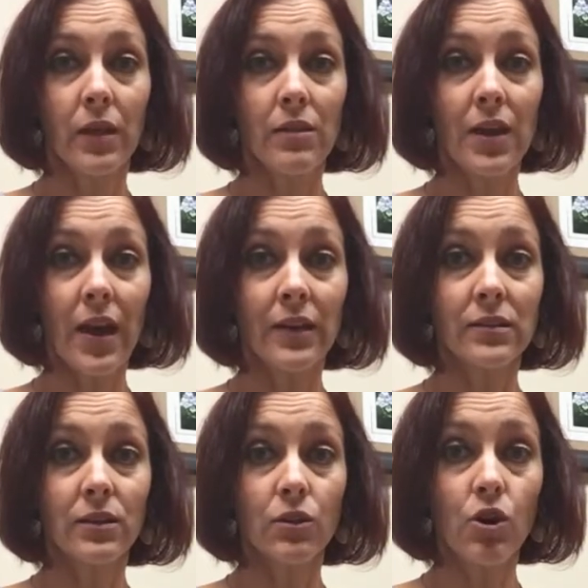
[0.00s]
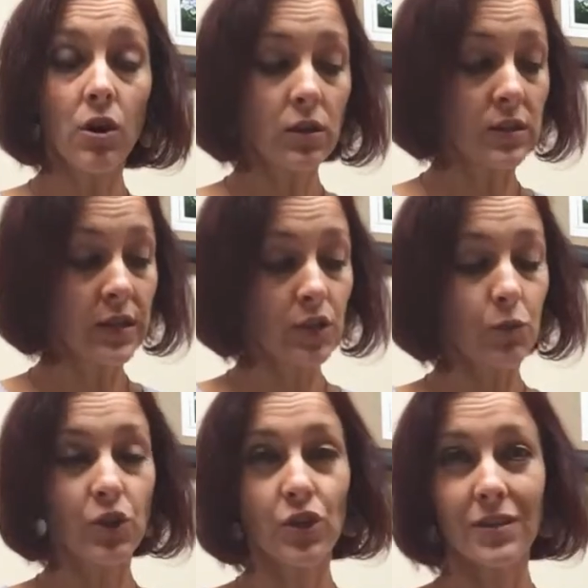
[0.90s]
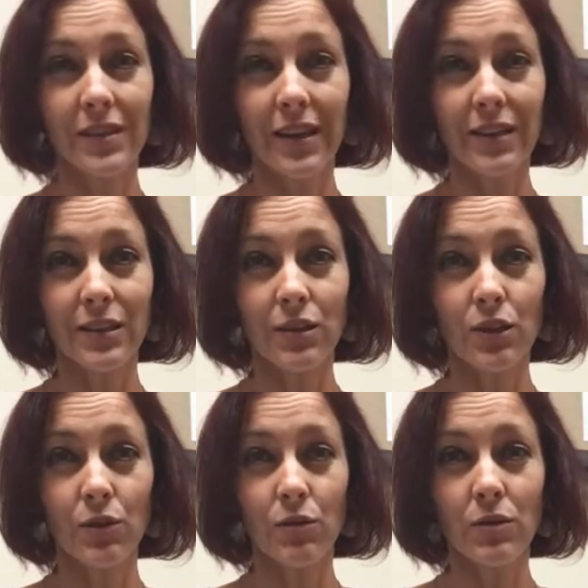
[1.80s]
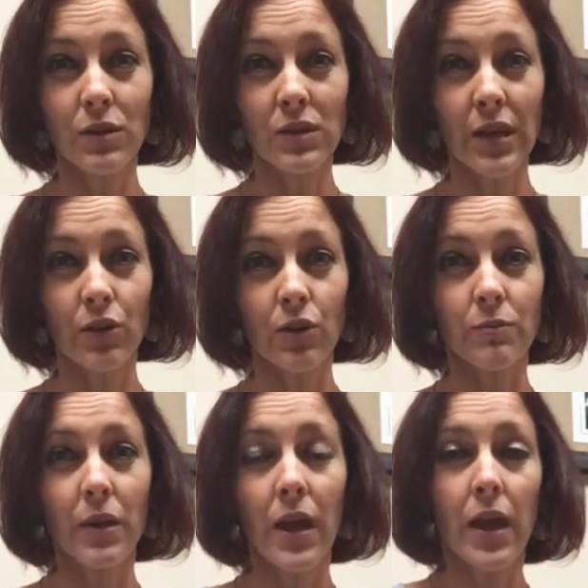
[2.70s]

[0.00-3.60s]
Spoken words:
that coccyx, which is linked to the sacrum.